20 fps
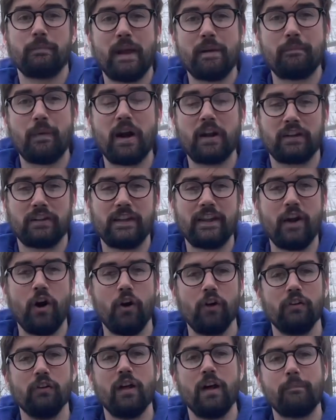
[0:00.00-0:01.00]
by Barclay
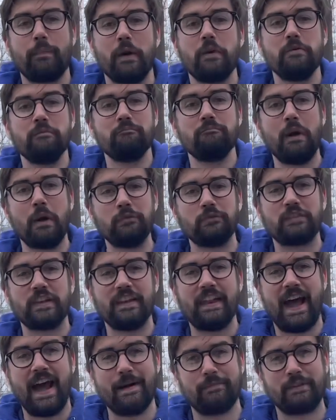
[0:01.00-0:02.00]
all about
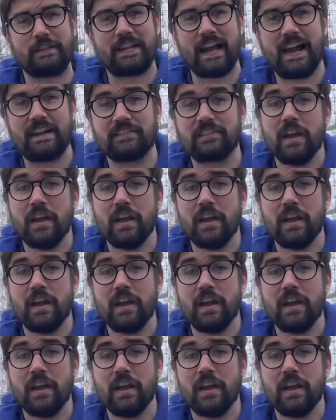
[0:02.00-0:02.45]
mountain habitats.